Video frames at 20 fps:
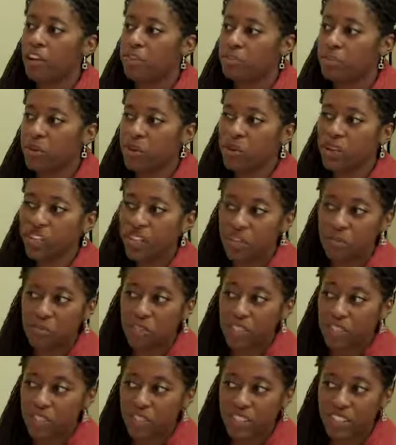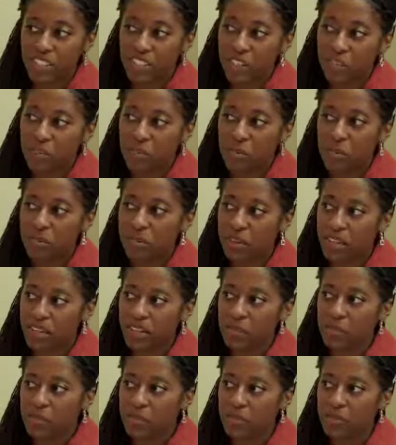broken up churches over
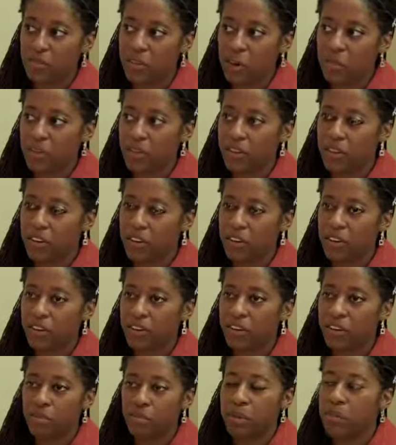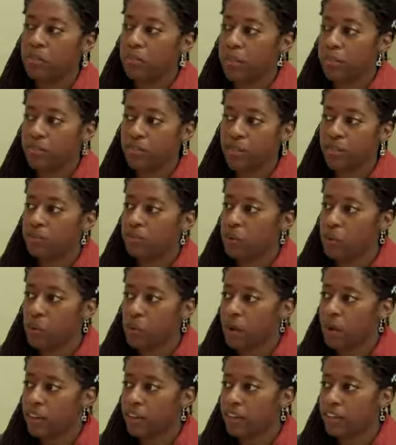being a performer there. People have left the
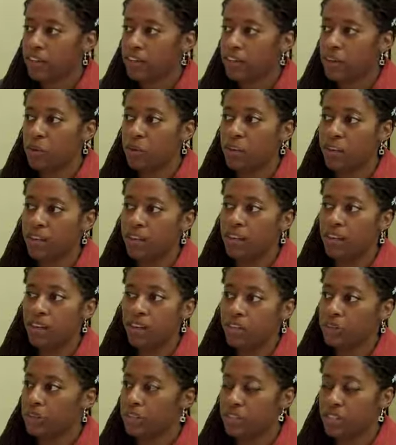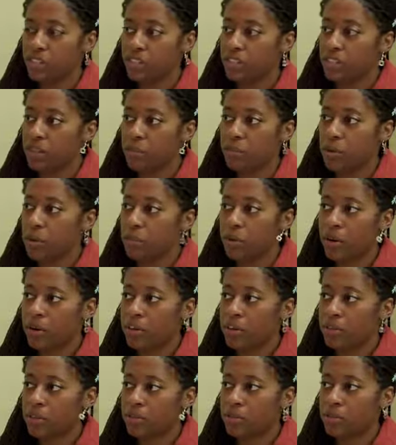choir knowing that a Christian hip-hop
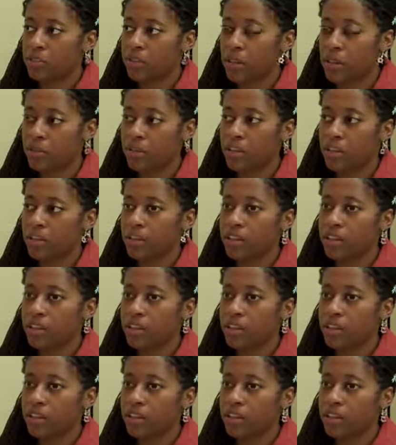artist was coming.